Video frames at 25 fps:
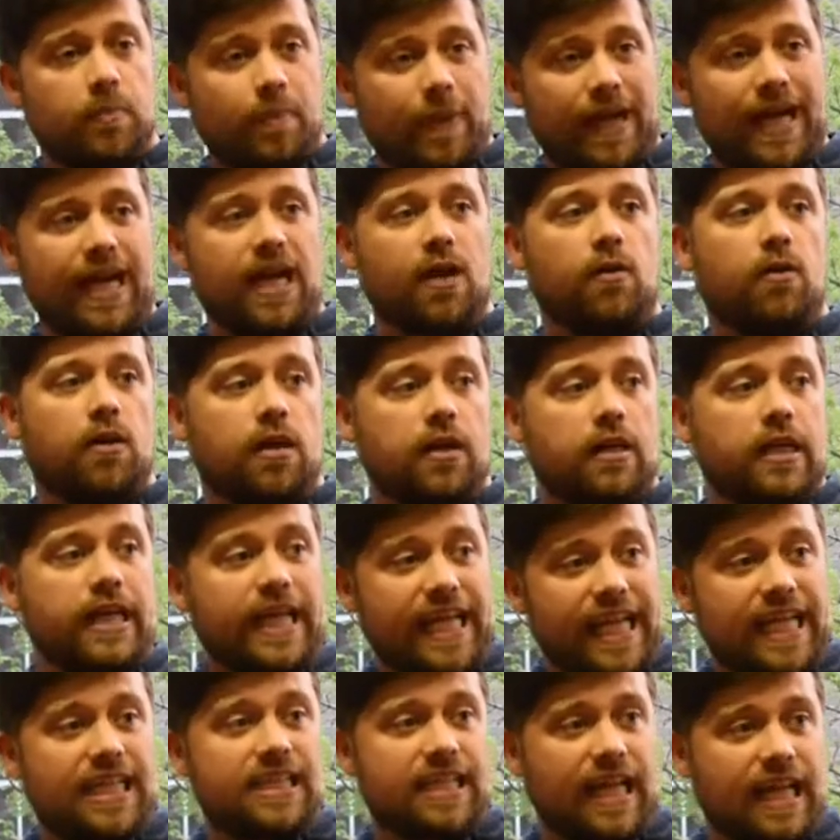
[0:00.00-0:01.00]
power,
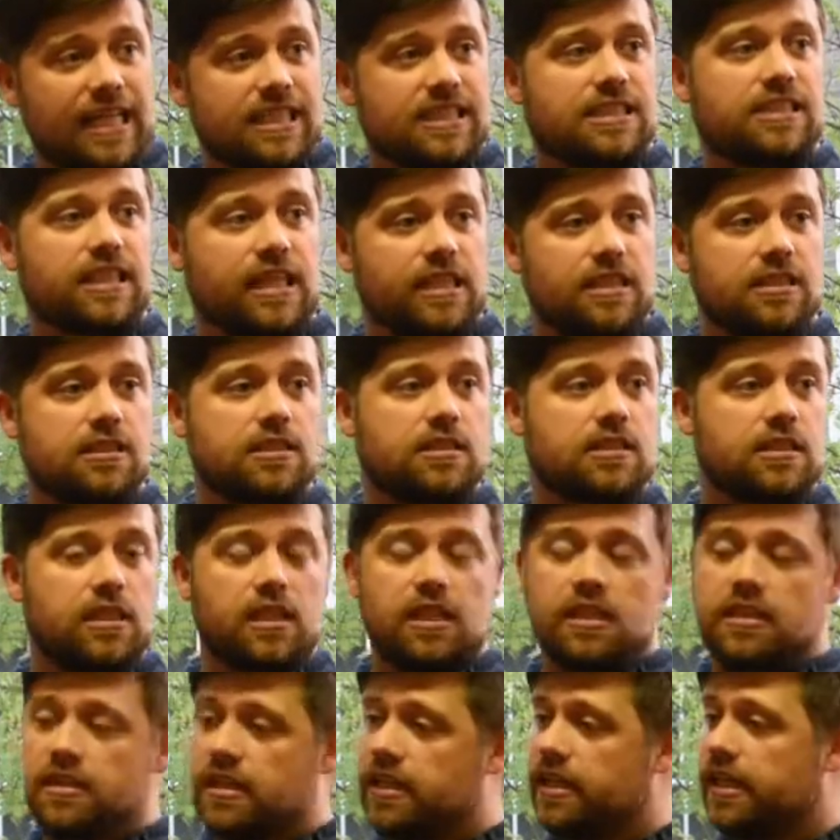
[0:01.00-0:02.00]
in that sense
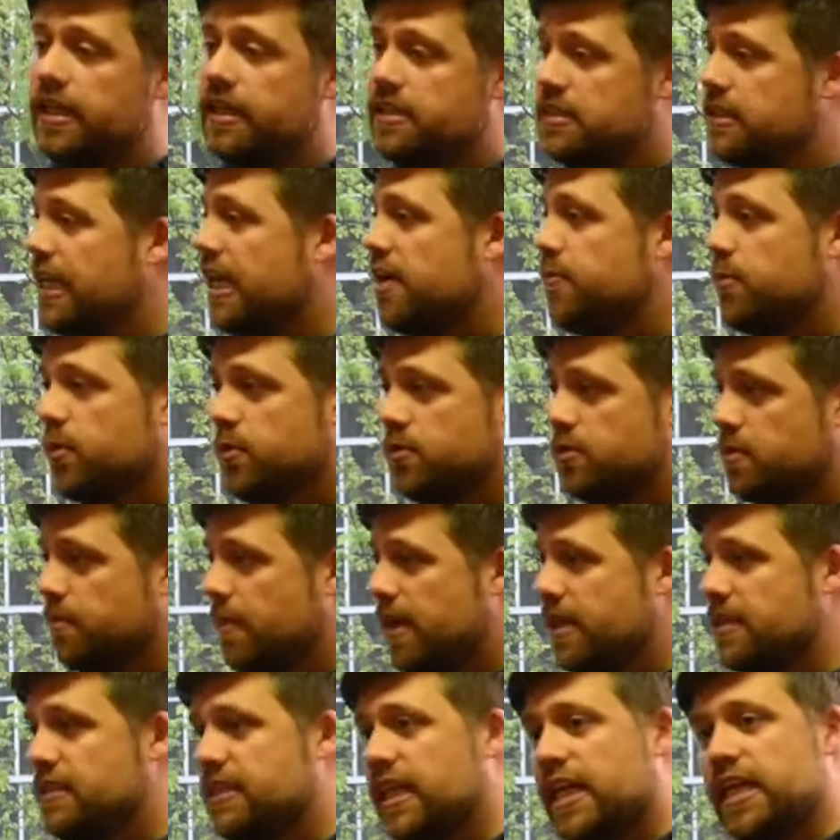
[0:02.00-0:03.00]
that it's able to
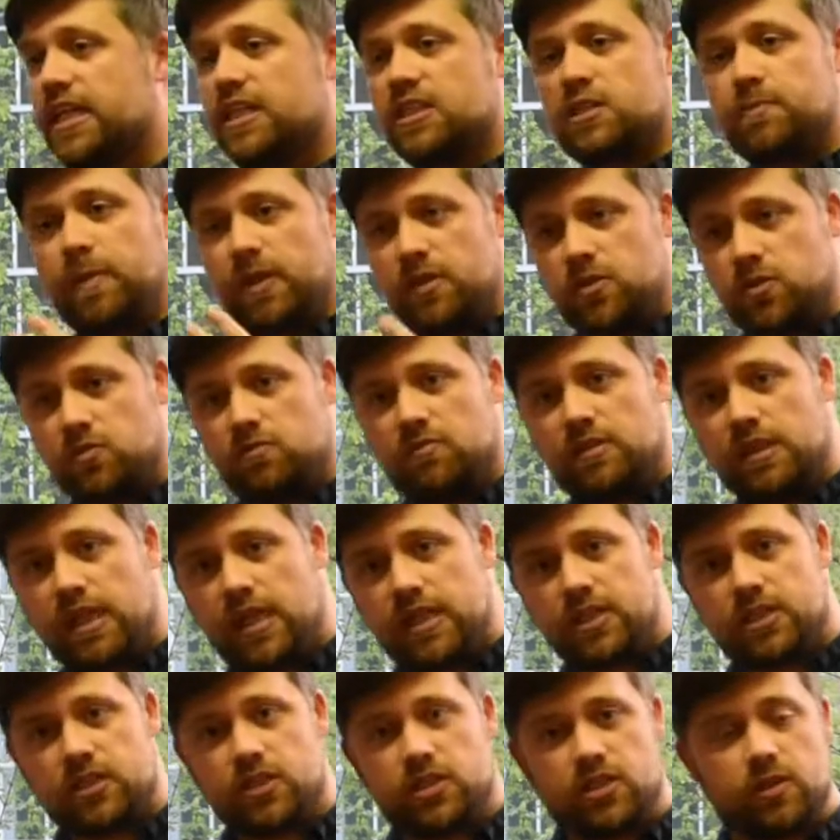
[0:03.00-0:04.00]
maintain a special
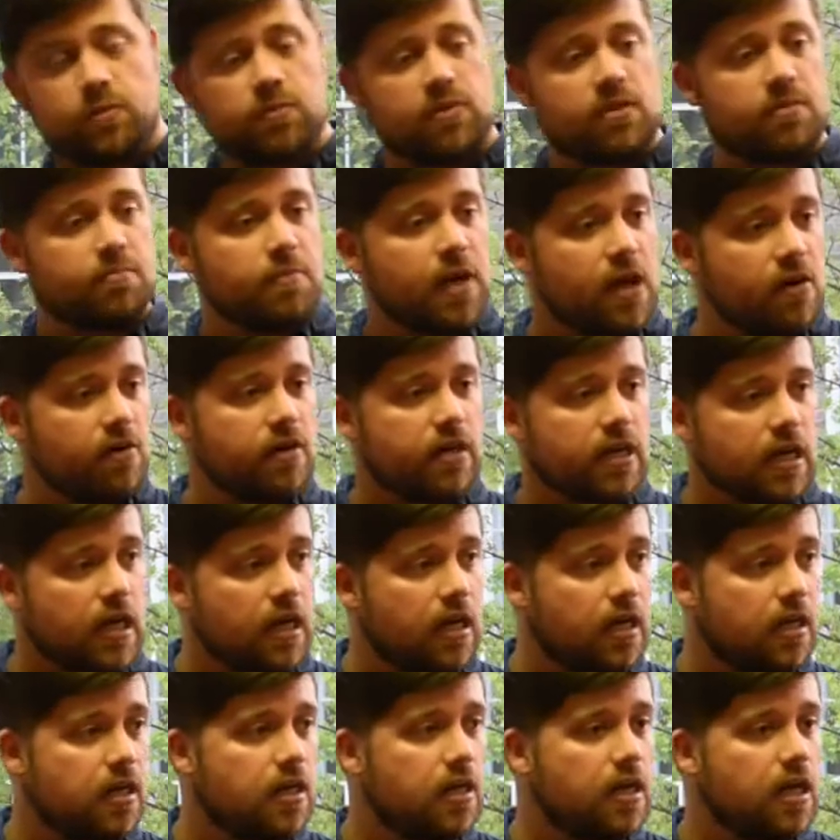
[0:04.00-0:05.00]
relationship with
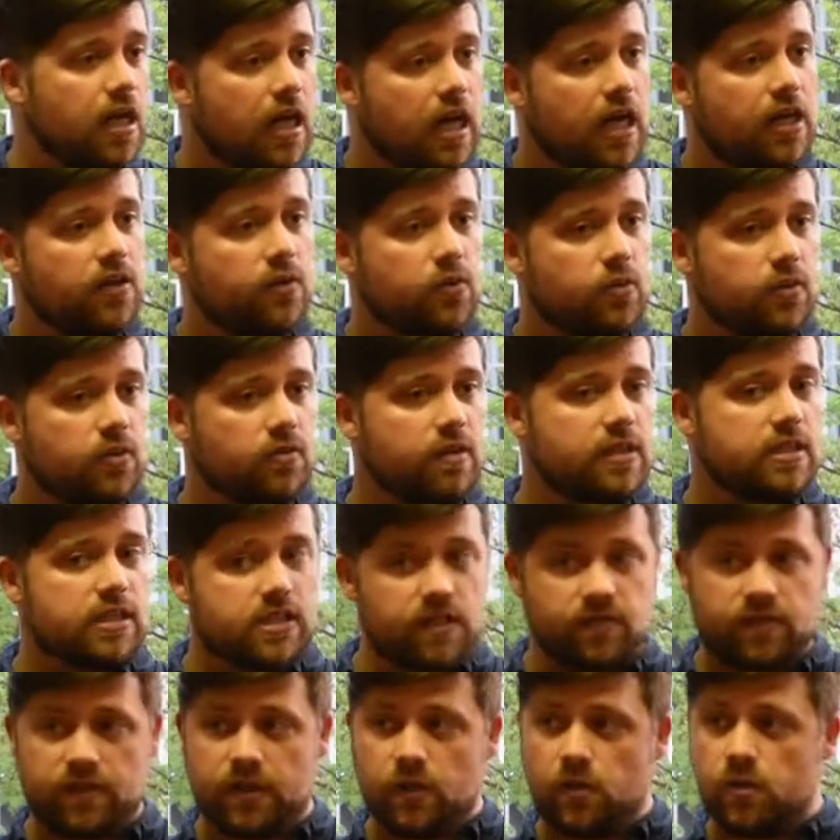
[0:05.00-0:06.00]
America and all the
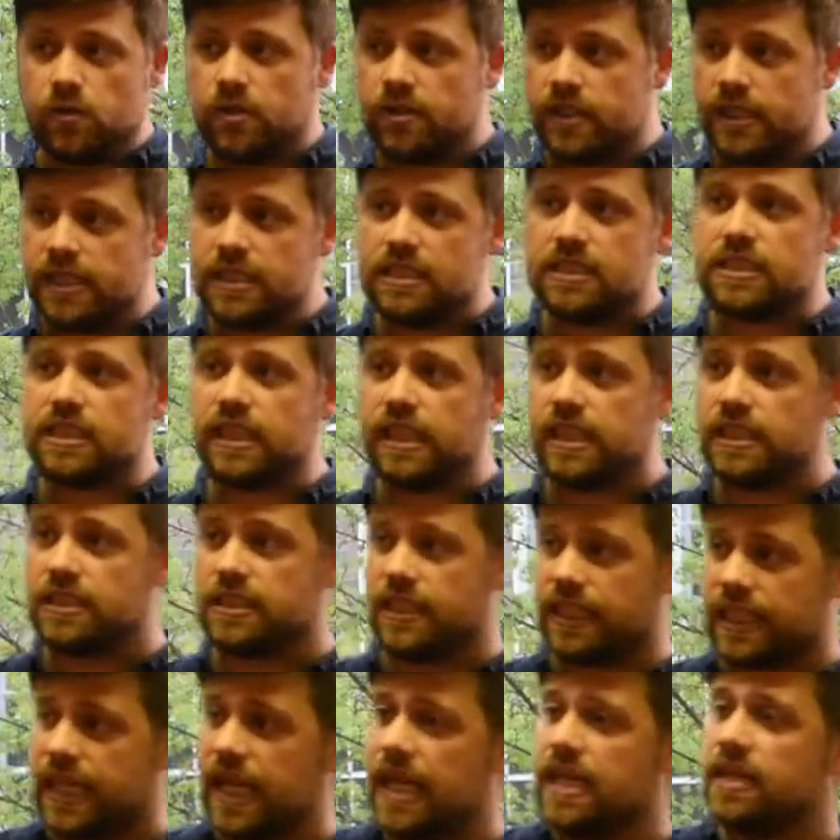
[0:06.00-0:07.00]
rest of it. All of these
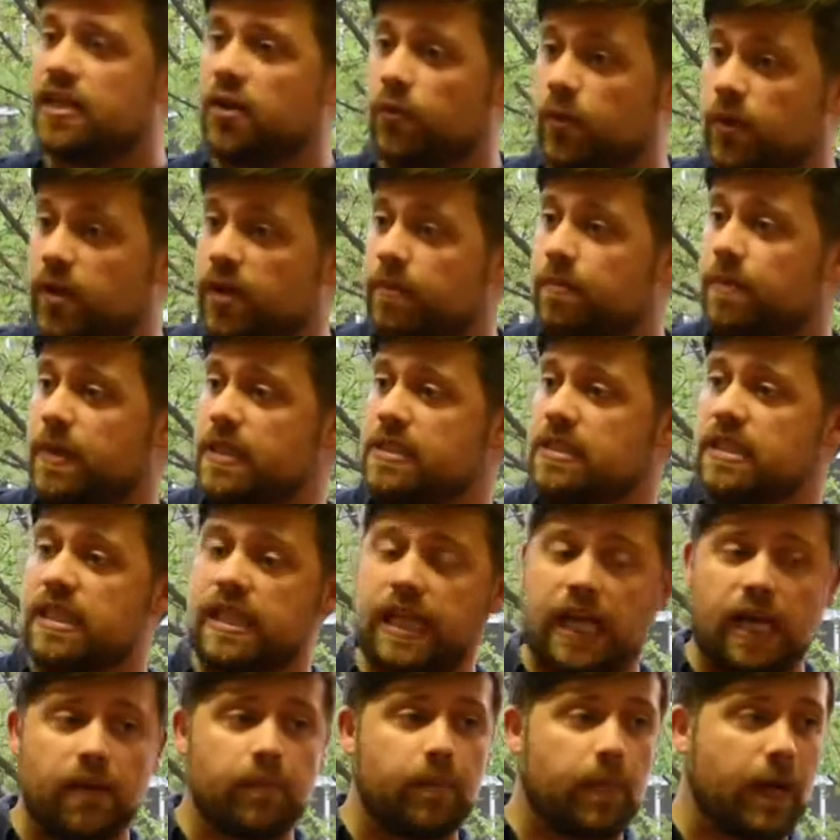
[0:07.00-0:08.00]
things, again, we're busy
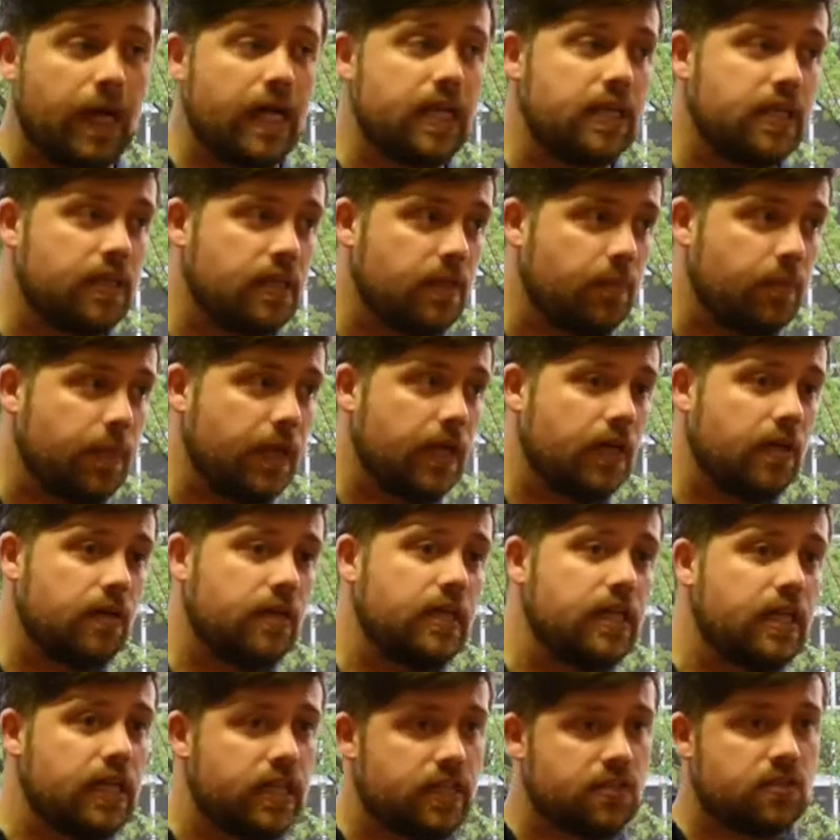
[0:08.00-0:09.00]
campaigning
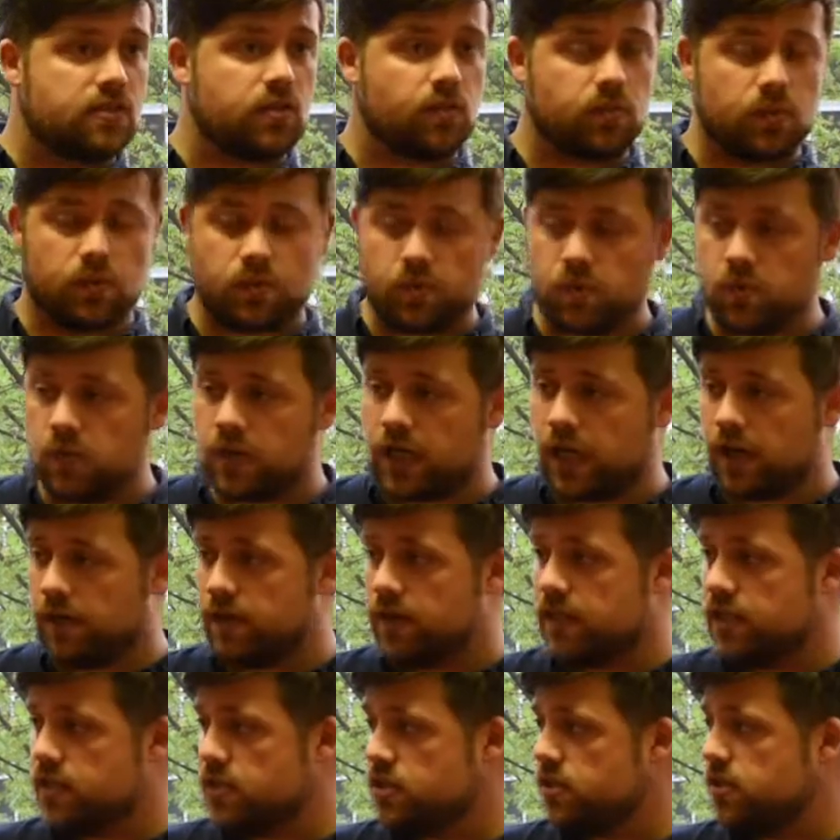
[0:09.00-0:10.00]
about in Stop the War
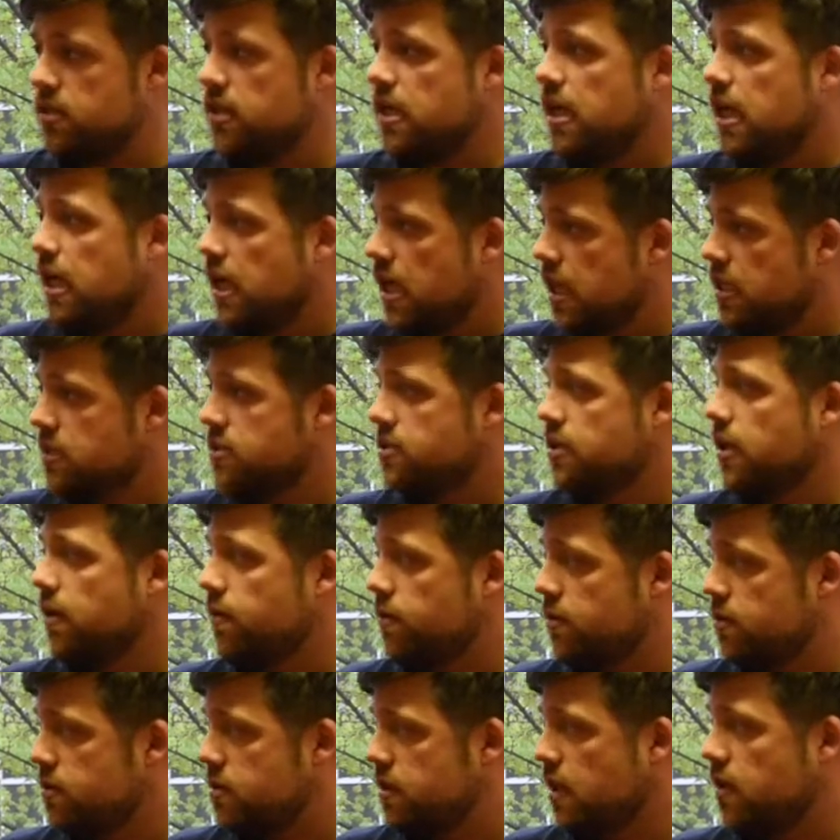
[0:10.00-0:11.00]
Coalition and so
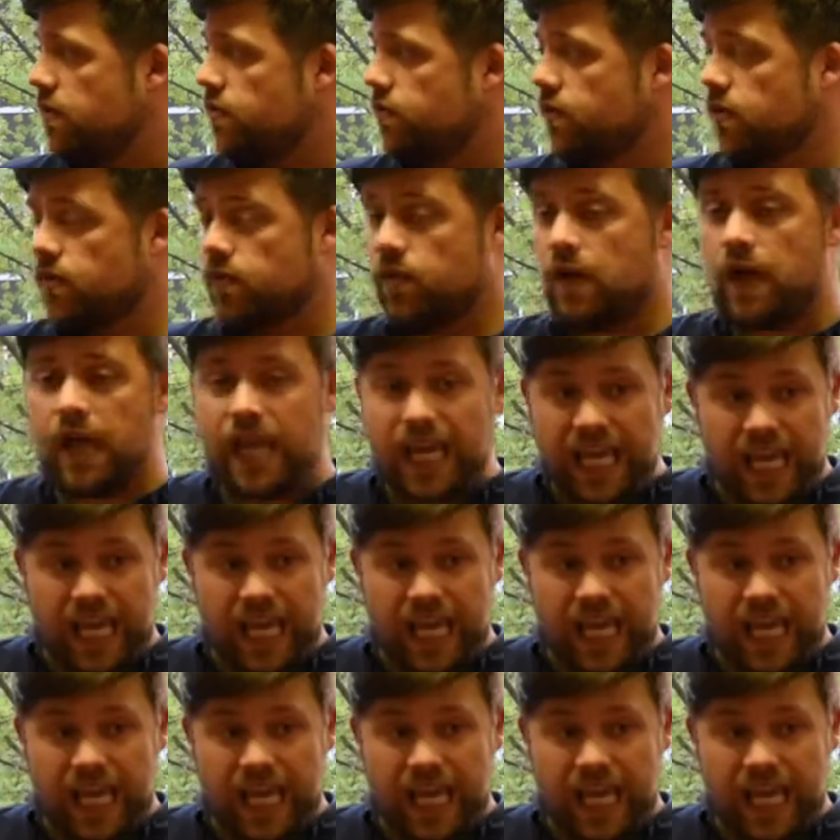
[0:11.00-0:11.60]
on and so forth.